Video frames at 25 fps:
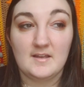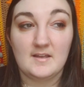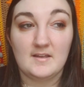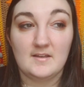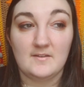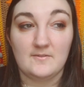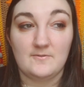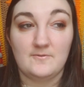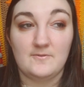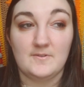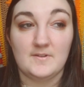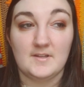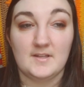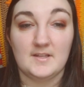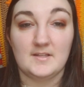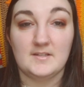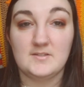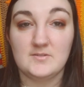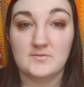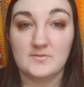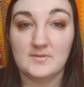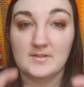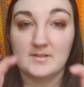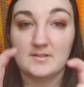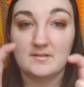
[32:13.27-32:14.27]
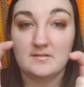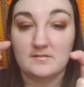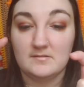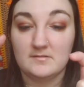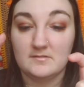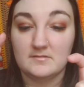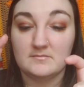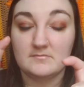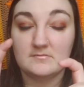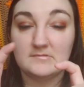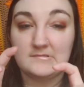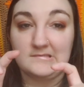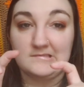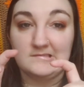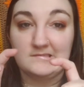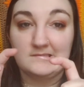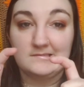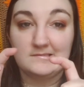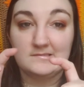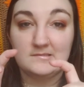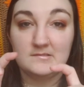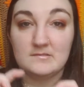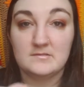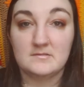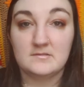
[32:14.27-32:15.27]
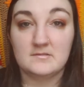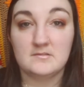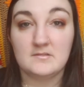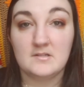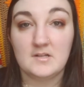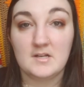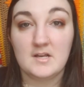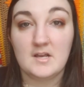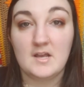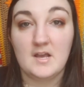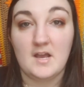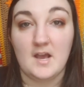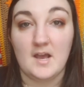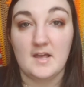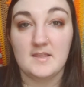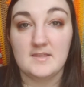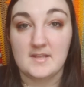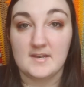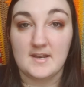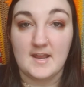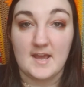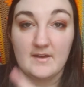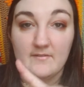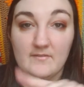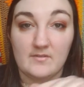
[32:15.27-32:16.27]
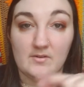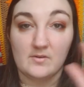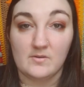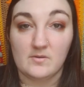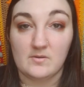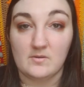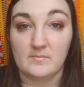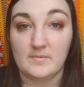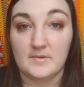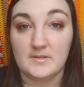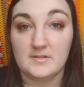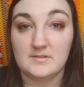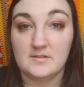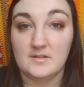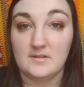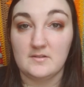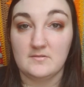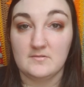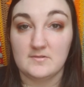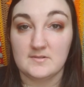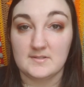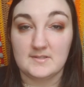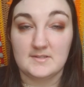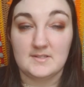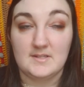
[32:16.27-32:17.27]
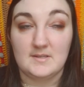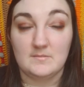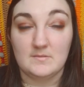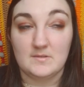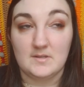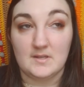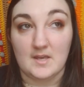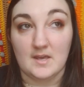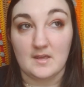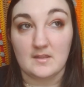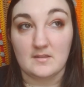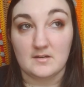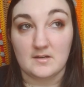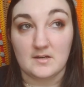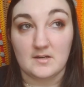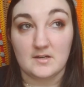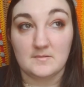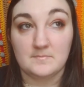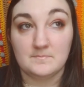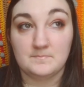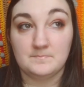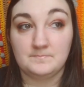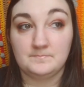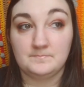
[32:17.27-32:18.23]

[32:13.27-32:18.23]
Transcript: I feel like doing a little and then having a whole bunch that you just seam together.